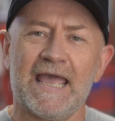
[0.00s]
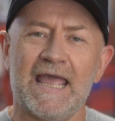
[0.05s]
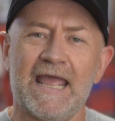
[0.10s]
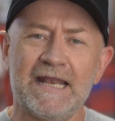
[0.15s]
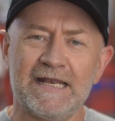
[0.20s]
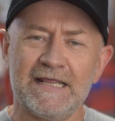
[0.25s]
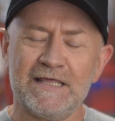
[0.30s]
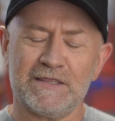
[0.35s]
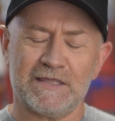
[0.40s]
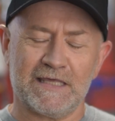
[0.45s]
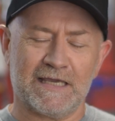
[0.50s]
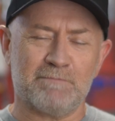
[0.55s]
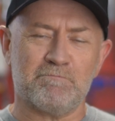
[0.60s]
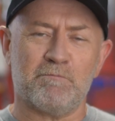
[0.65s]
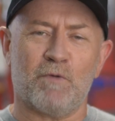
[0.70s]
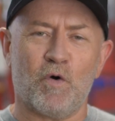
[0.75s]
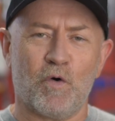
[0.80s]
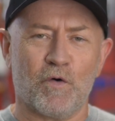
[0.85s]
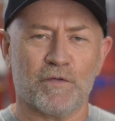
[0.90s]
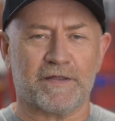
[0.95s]
Anything
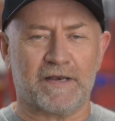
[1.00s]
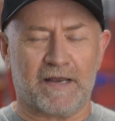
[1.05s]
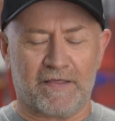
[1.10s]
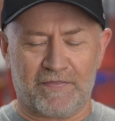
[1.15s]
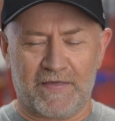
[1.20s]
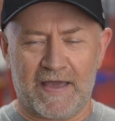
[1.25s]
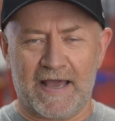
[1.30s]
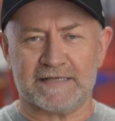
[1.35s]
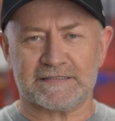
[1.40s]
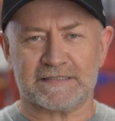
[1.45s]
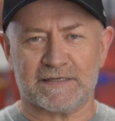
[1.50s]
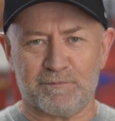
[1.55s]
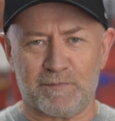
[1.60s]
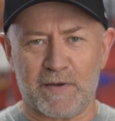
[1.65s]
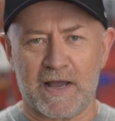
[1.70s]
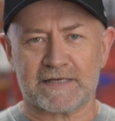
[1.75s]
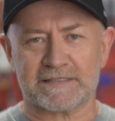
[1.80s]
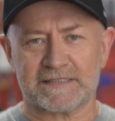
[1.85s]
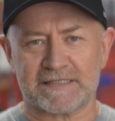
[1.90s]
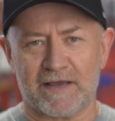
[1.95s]
more than
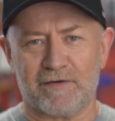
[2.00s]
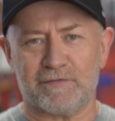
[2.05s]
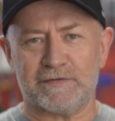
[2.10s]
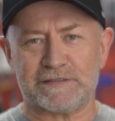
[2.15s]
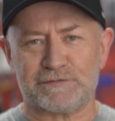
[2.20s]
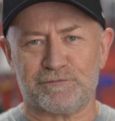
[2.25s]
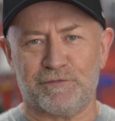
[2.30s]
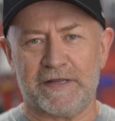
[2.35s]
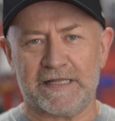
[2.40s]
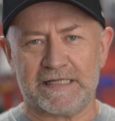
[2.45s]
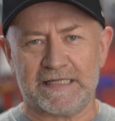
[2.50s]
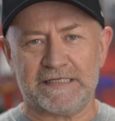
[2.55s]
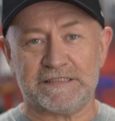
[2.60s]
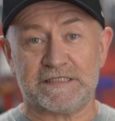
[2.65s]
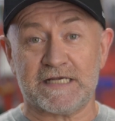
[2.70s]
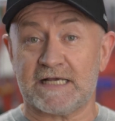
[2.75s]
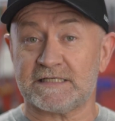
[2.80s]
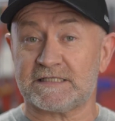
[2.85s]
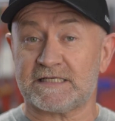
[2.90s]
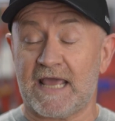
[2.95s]
$1,000 though is really
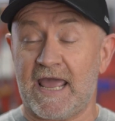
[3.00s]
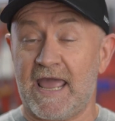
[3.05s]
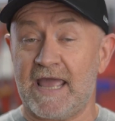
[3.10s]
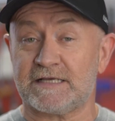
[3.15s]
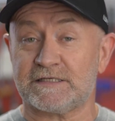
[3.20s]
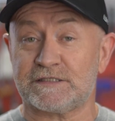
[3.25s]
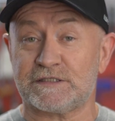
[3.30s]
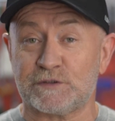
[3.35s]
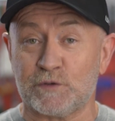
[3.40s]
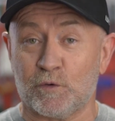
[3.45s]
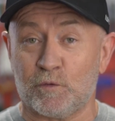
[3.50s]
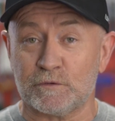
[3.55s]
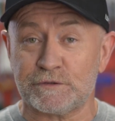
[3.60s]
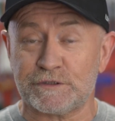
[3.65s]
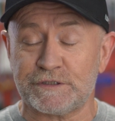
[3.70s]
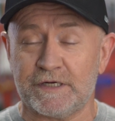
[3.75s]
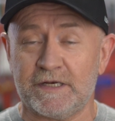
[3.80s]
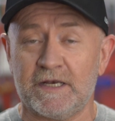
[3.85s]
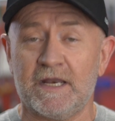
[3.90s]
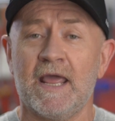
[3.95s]
just
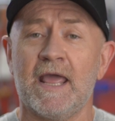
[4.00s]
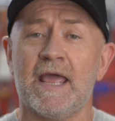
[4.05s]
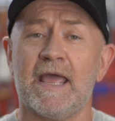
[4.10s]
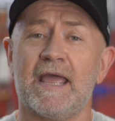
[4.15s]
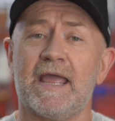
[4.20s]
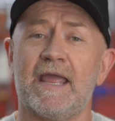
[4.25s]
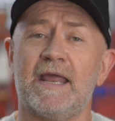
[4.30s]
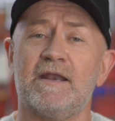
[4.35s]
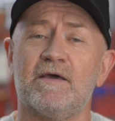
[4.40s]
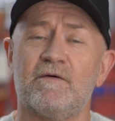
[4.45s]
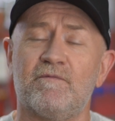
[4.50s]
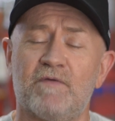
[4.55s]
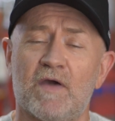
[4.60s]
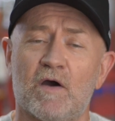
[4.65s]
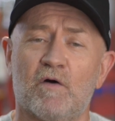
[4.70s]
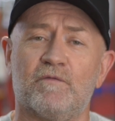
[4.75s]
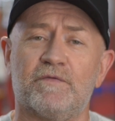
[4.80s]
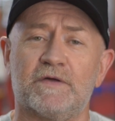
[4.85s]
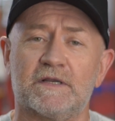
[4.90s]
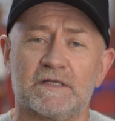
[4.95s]
extortion in a
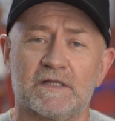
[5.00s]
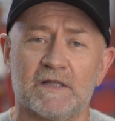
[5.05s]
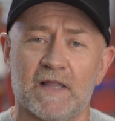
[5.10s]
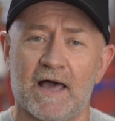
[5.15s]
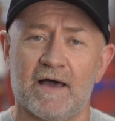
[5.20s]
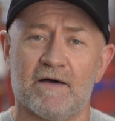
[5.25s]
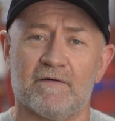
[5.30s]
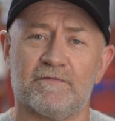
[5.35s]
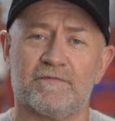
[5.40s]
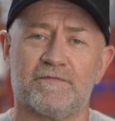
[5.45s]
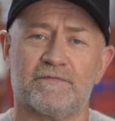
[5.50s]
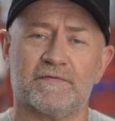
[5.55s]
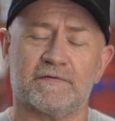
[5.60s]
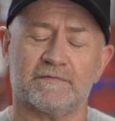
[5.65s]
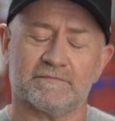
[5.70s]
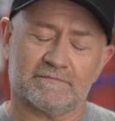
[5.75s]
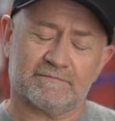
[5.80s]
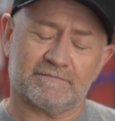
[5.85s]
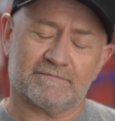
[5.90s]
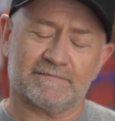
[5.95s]
velvet glove.
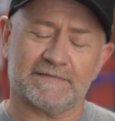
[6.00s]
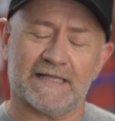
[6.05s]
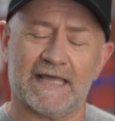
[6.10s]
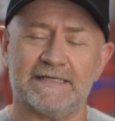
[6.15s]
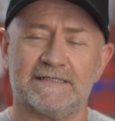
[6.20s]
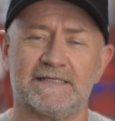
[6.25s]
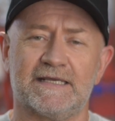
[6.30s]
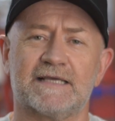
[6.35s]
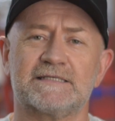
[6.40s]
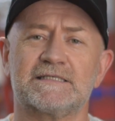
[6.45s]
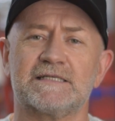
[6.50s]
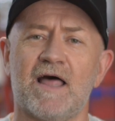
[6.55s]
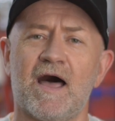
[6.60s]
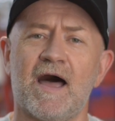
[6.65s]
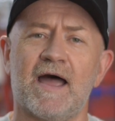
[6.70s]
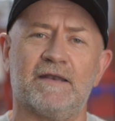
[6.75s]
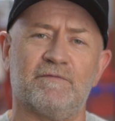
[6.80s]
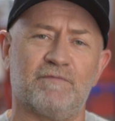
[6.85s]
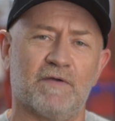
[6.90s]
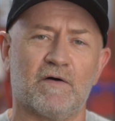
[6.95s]
Latex
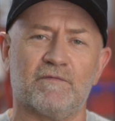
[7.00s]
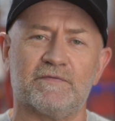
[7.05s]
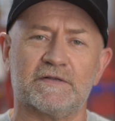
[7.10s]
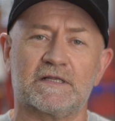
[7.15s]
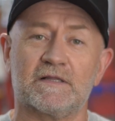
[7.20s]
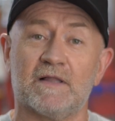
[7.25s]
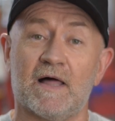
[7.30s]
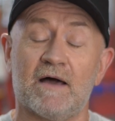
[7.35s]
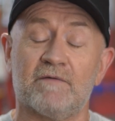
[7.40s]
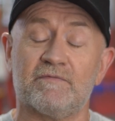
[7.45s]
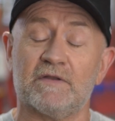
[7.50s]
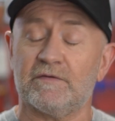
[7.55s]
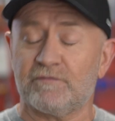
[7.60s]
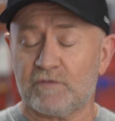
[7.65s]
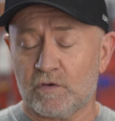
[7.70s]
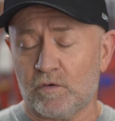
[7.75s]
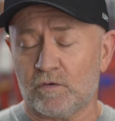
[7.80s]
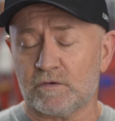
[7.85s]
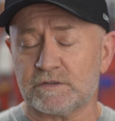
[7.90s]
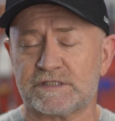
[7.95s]
line, velvet glove, and of
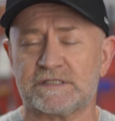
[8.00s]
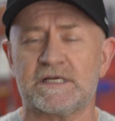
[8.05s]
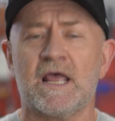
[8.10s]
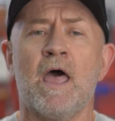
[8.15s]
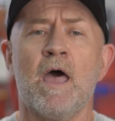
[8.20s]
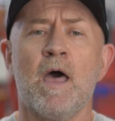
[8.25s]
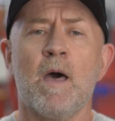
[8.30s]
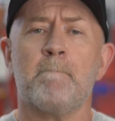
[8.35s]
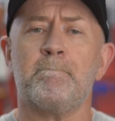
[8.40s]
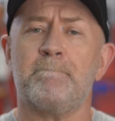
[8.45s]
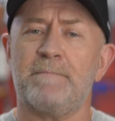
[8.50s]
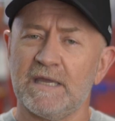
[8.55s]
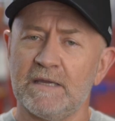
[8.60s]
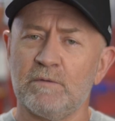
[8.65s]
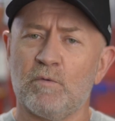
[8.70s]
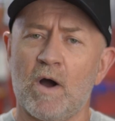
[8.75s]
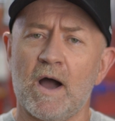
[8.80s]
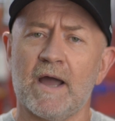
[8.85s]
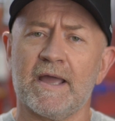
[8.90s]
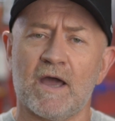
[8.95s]
course,
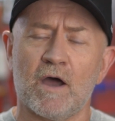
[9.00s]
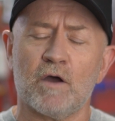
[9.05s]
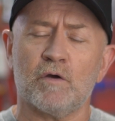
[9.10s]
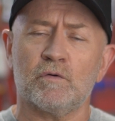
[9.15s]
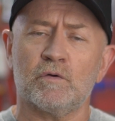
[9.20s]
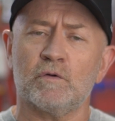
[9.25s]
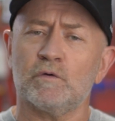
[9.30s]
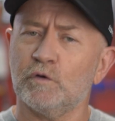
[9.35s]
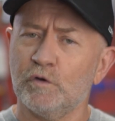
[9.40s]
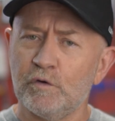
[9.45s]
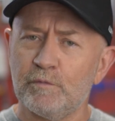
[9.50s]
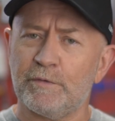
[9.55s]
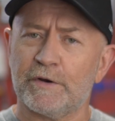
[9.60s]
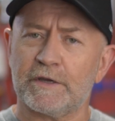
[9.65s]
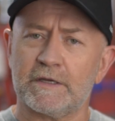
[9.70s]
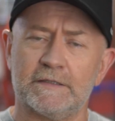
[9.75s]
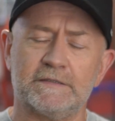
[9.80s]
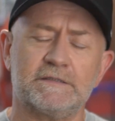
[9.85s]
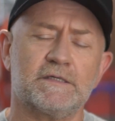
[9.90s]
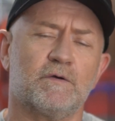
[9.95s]
BYO
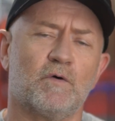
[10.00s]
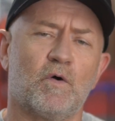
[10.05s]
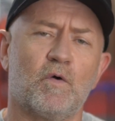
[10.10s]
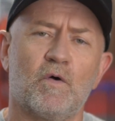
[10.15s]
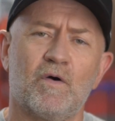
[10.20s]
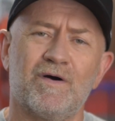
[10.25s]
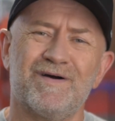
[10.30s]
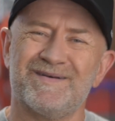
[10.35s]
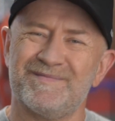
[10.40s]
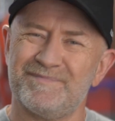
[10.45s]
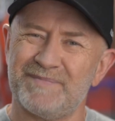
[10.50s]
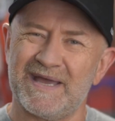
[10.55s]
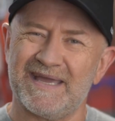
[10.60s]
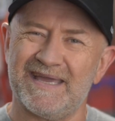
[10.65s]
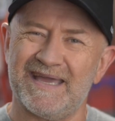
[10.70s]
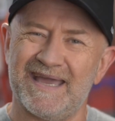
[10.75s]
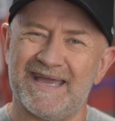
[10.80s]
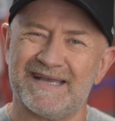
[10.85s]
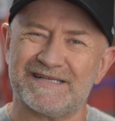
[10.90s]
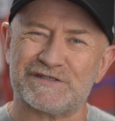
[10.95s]
lubricant or
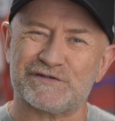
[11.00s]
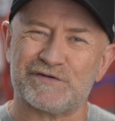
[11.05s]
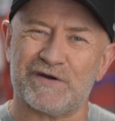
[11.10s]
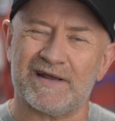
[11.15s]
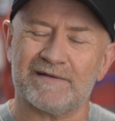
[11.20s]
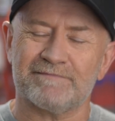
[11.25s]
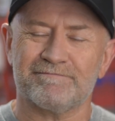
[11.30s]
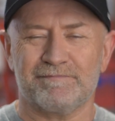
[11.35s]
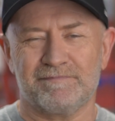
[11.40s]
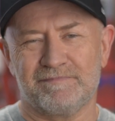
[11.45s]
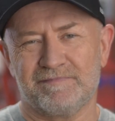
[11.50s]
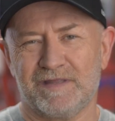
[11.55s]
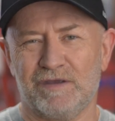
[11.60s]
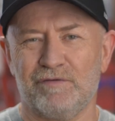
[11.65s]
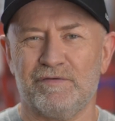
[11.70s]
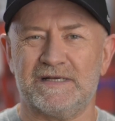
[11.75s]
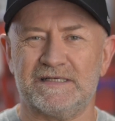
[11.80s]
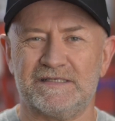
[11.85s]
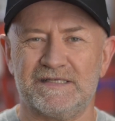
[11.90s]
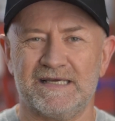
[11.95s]
pay extra.
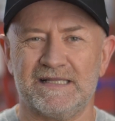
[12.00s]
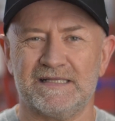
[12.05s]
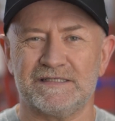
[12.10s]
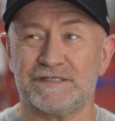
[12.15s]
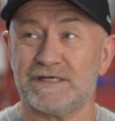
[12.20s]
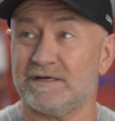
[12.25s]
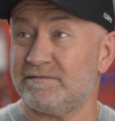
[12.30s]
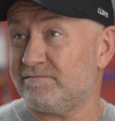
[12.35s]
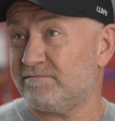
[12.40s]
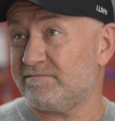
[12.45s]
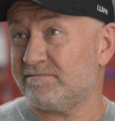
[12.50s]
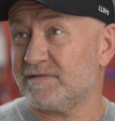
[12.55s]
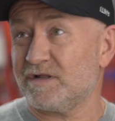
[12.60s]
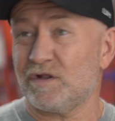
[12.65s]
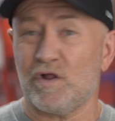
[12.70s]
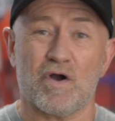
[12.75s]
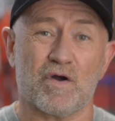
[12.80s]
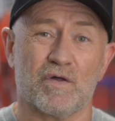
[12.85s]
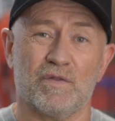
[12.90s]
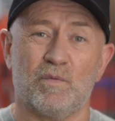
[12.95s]
You're in a dealership,
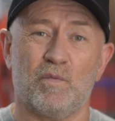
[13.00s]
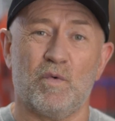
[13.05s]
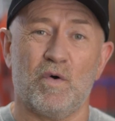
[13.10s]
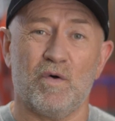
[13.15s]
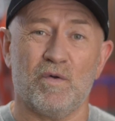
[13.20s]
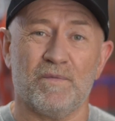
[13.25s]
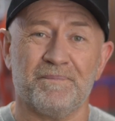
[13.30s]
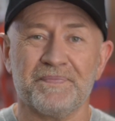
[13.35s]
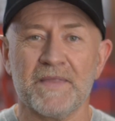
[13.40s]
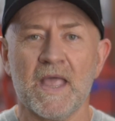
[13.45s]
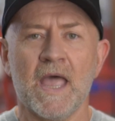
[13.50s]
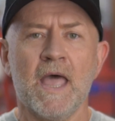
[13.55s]
clock on the wall.